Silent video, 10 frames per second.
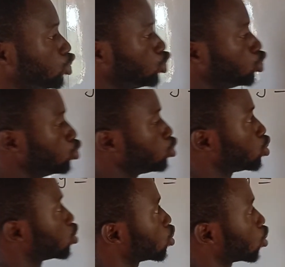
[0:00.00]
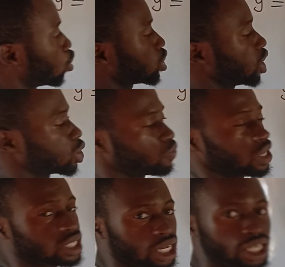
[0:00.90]
use cos x
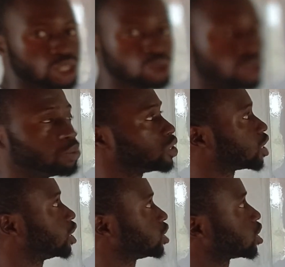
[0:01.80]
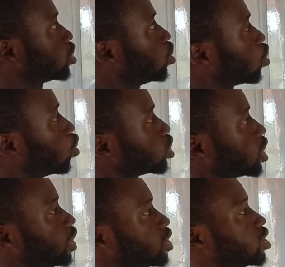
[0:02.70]
over sine x to represent
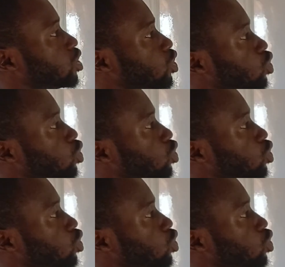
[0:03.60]
cot x.